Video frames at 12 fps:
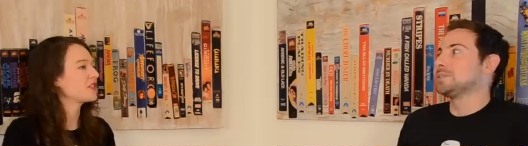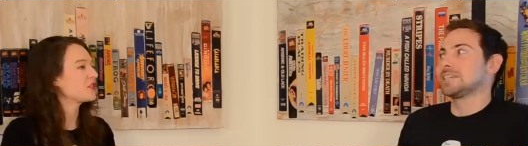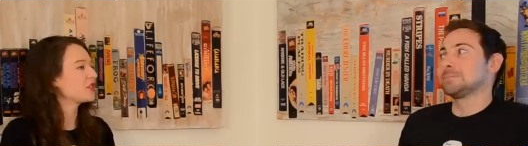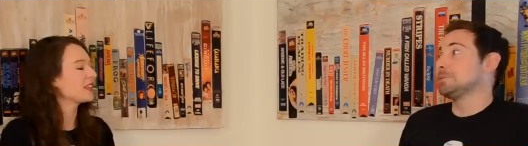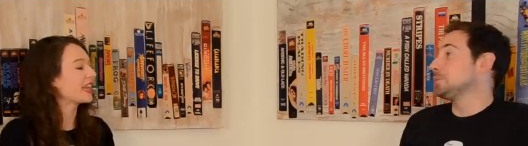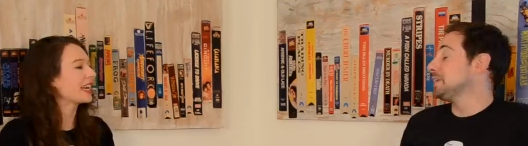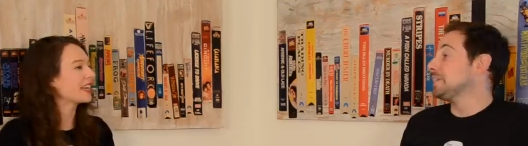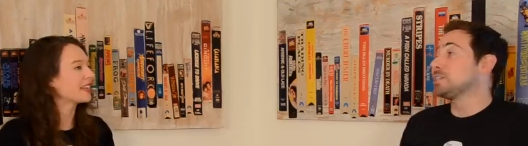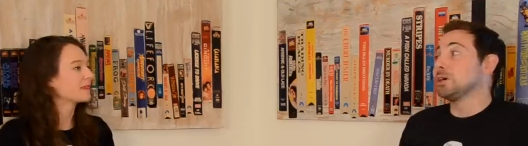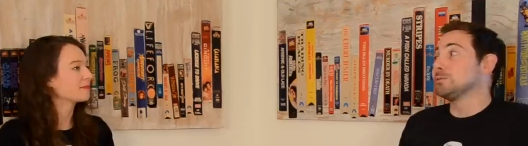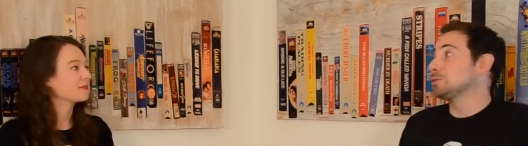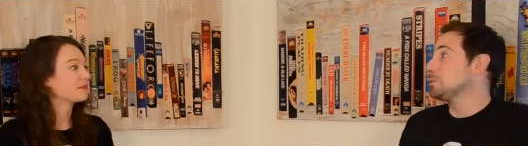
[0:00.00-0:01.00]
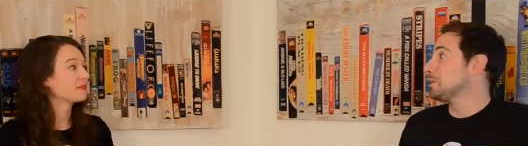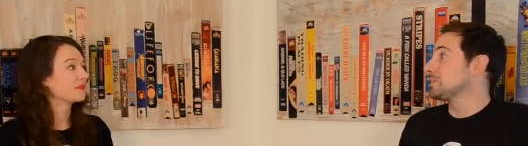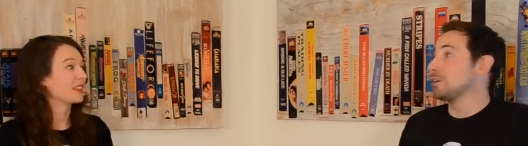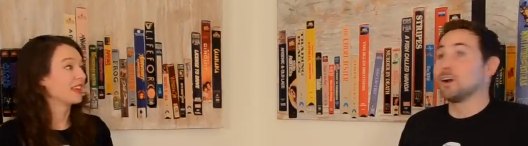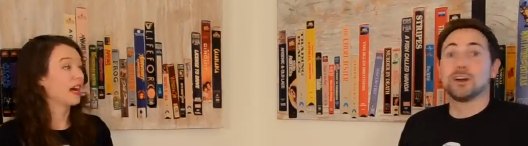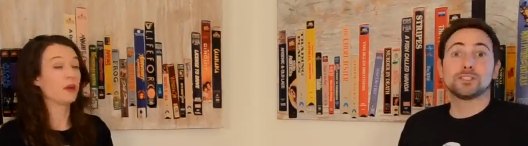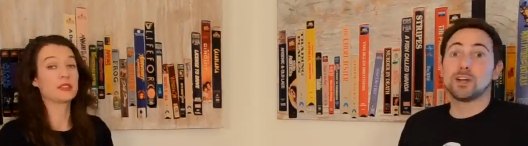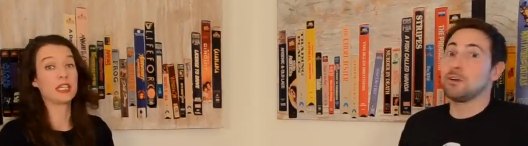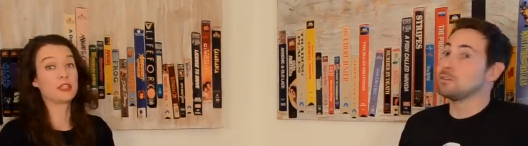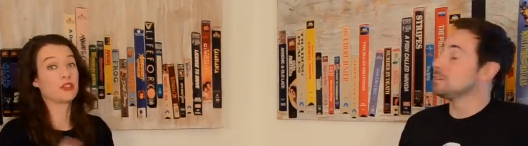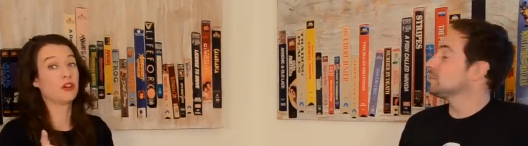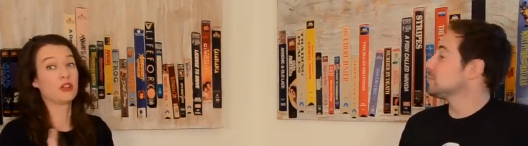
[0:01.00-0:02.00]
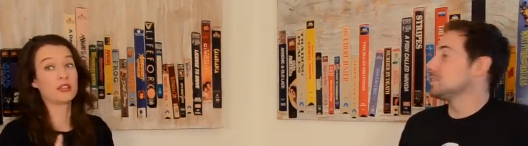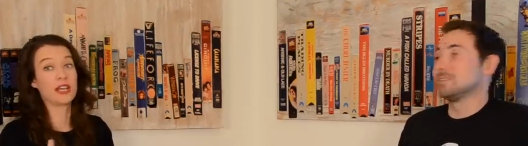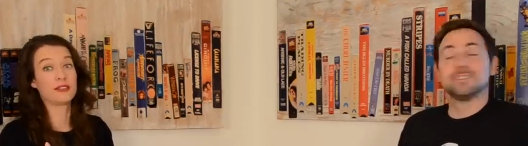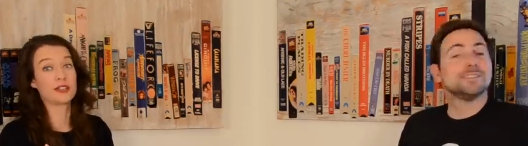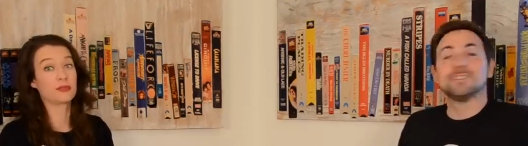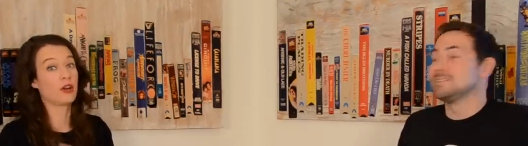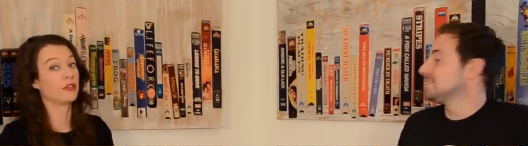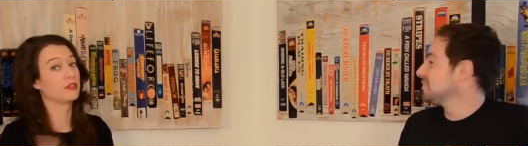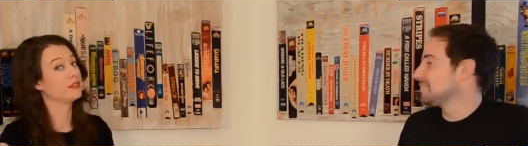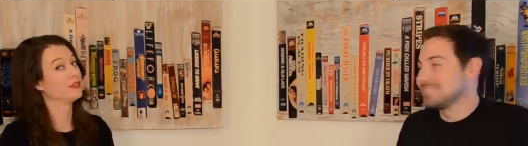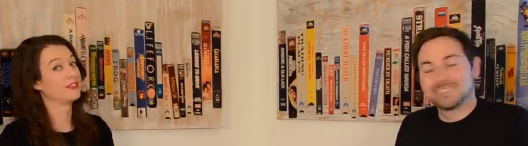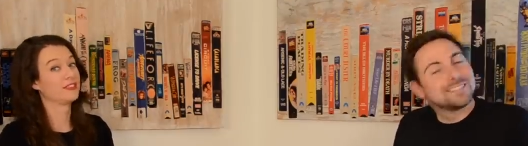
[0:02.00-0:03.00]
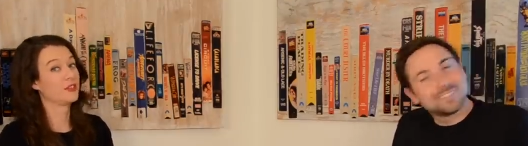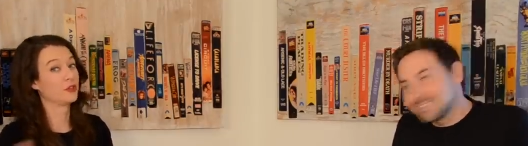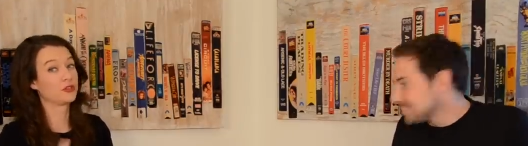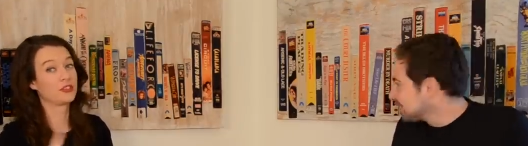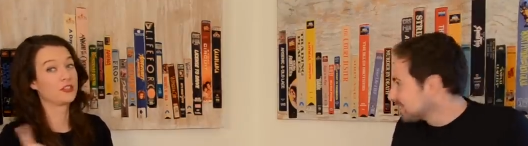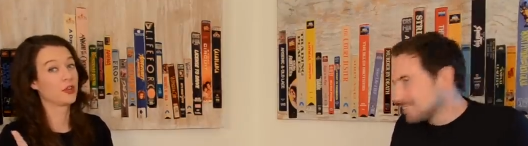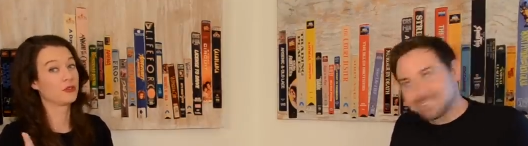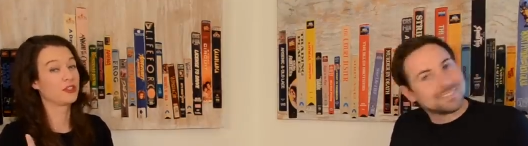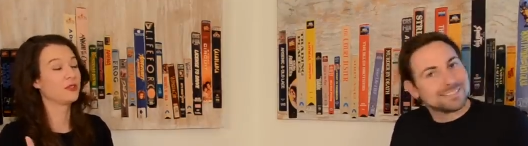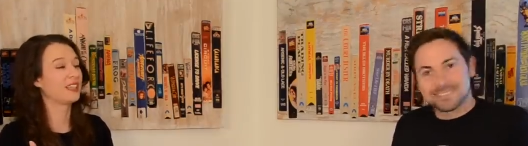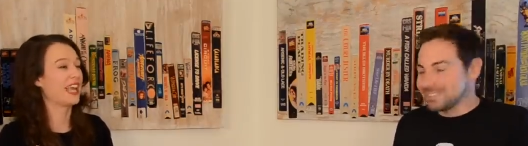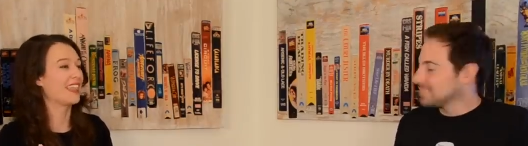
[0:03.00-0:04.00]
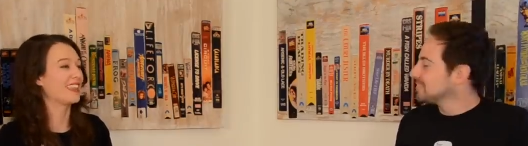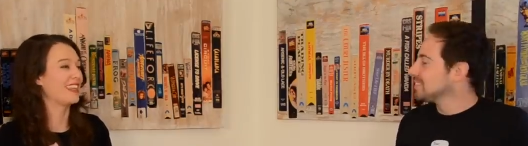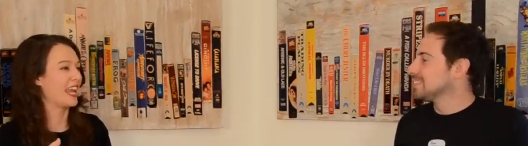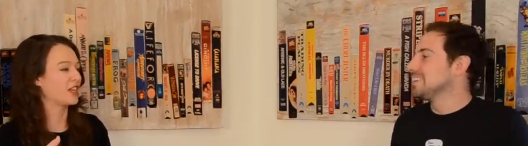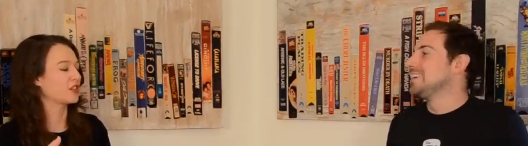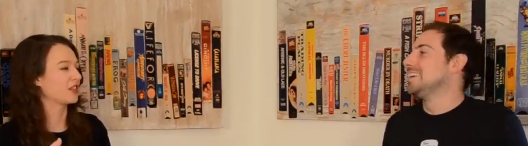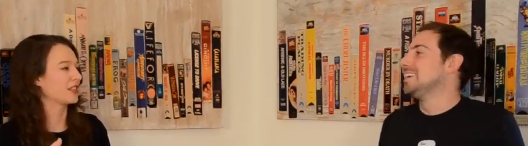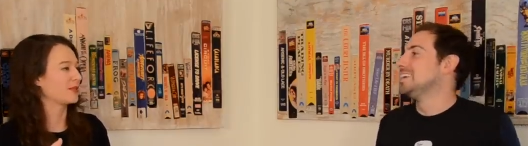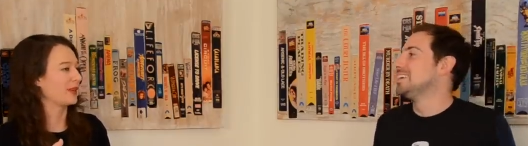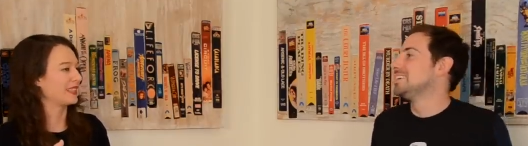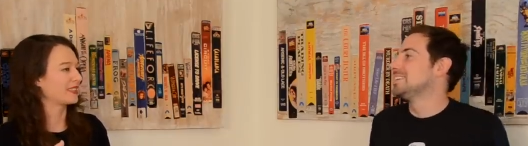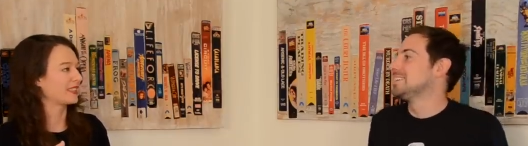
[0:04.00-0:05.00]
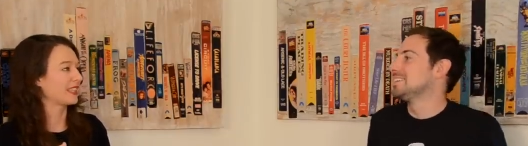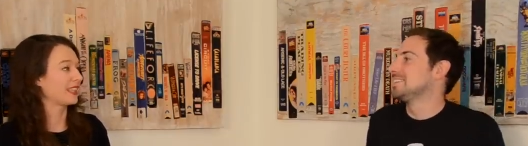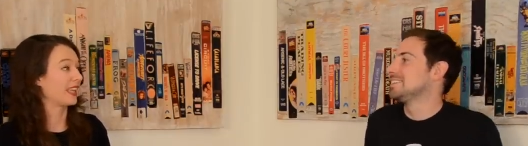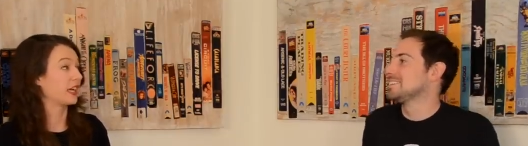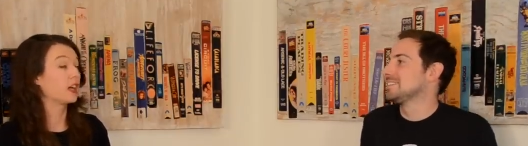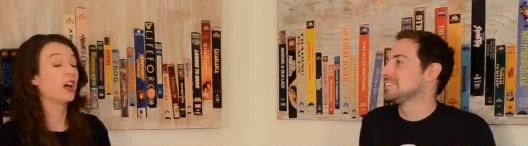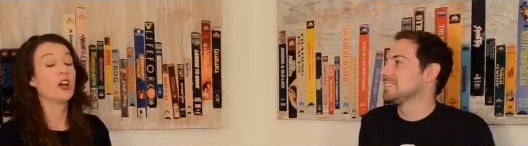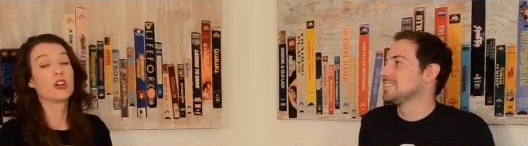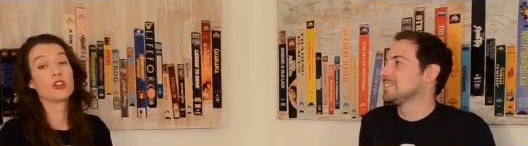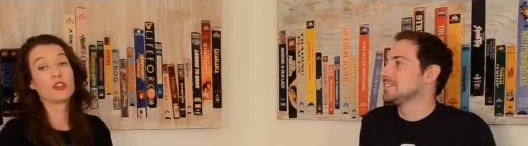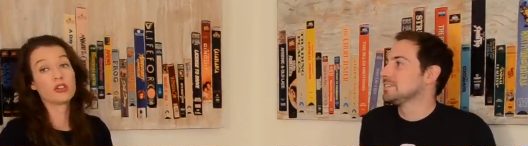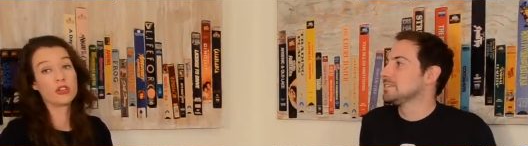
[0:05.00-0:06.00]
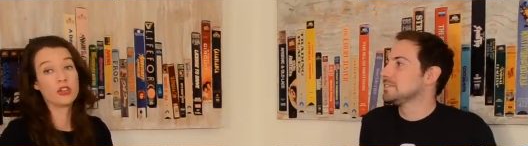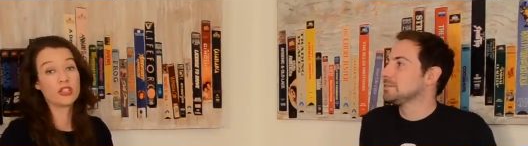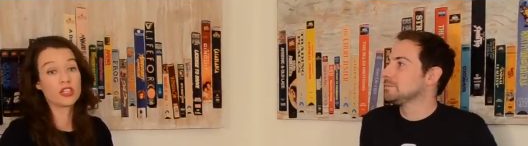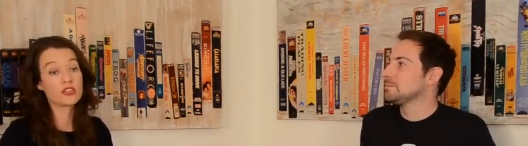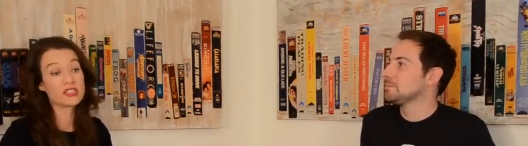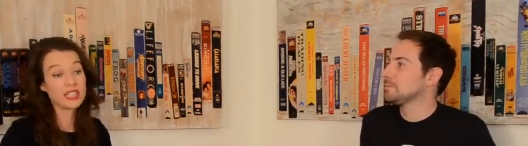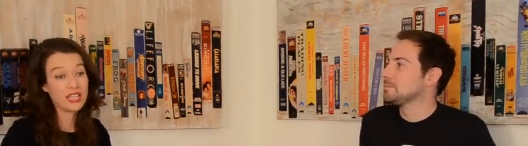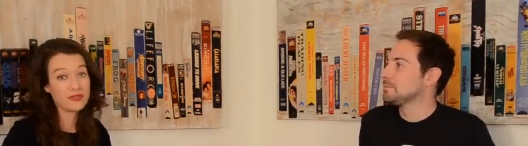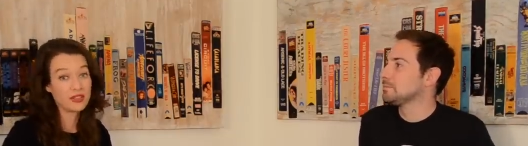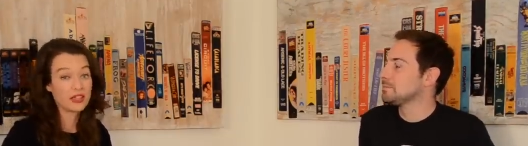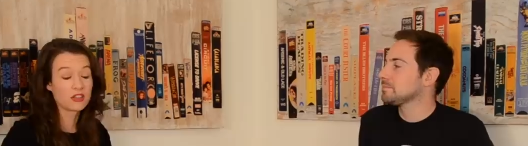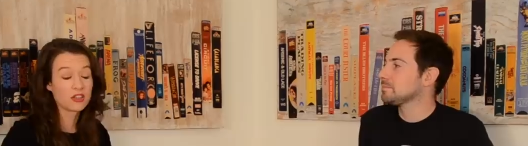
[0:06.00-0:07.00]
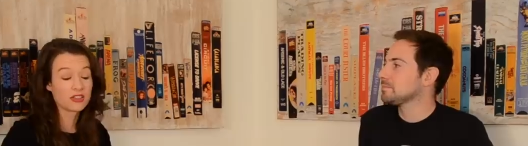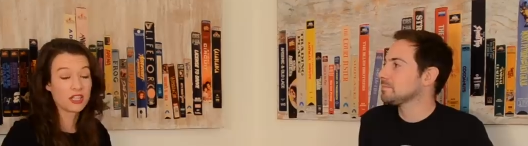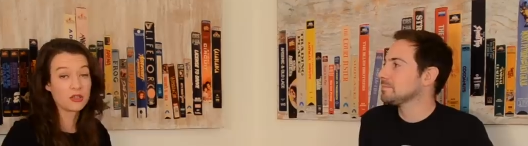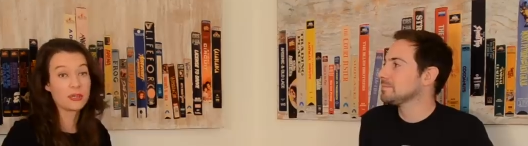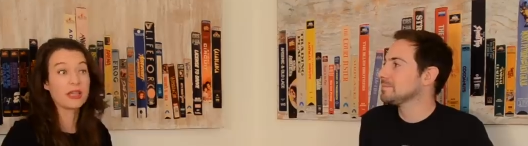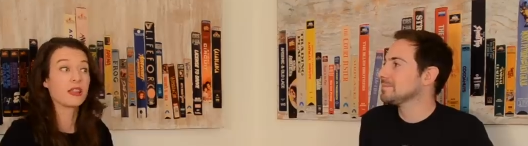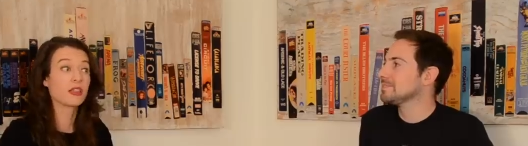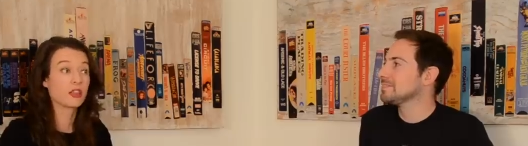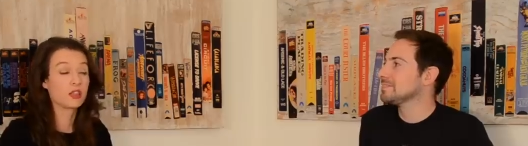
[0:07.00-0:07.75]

Speaker 1: was like, she, Monique, like, don't do this, girl. I was don't. like,
Speaker 2: don't go down this road. Don't don't do it. And then Asia is basically like, girl, you're safe in a look that you made in